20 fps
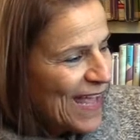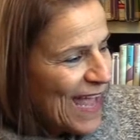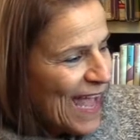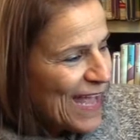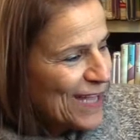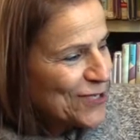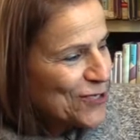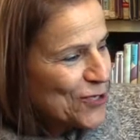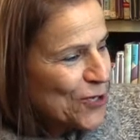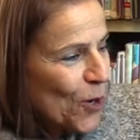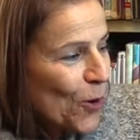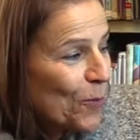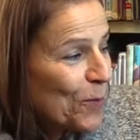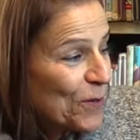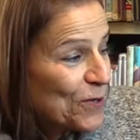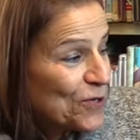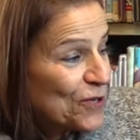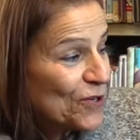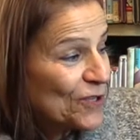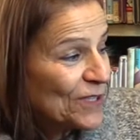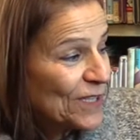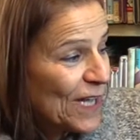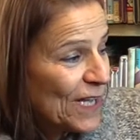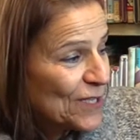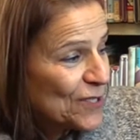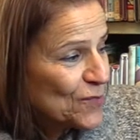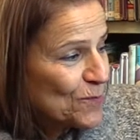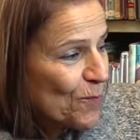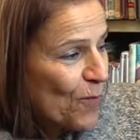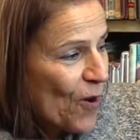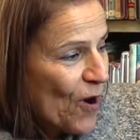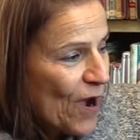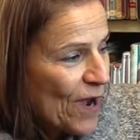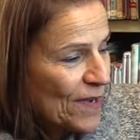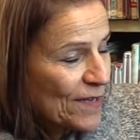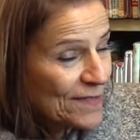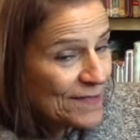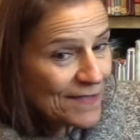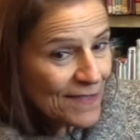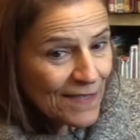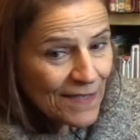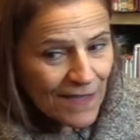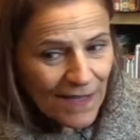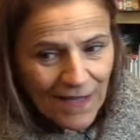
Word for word: and she opened her lunch box.